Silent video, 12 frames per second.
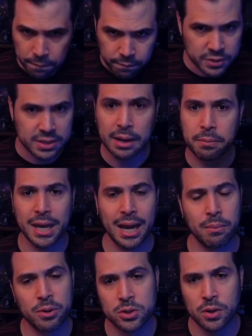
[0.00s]
set up
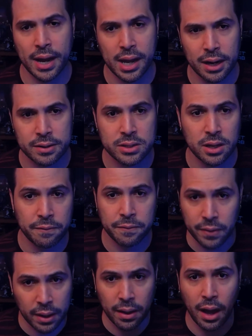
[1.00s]
cameras or that kind of stuff,
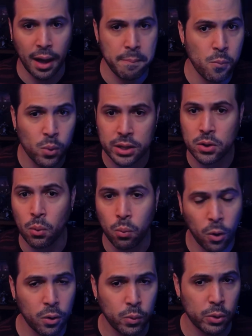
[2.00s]
I'm willing to
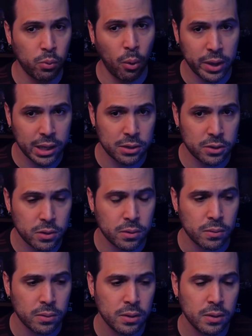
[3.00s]
work with what we can do.